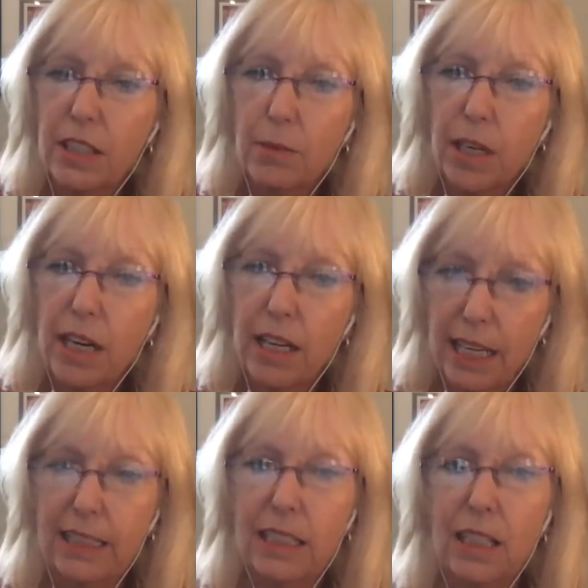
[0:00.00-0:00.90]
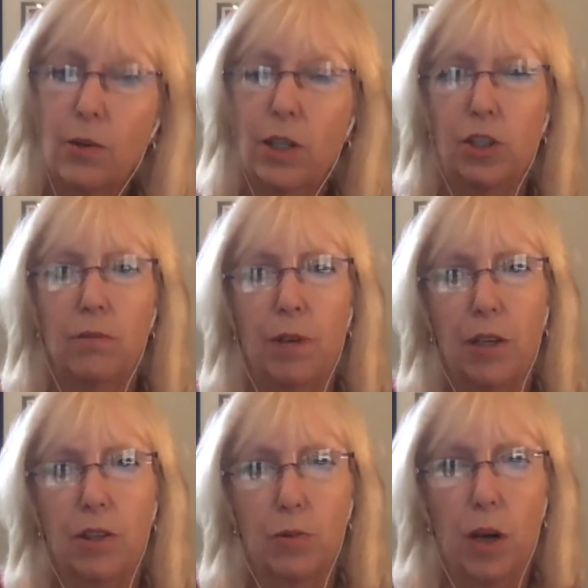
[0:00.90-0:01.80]
and I'm going to get to the question
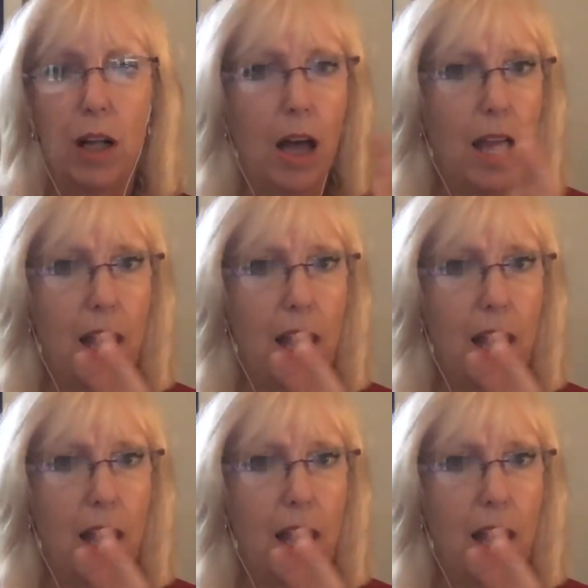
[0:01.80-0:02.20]
part as well.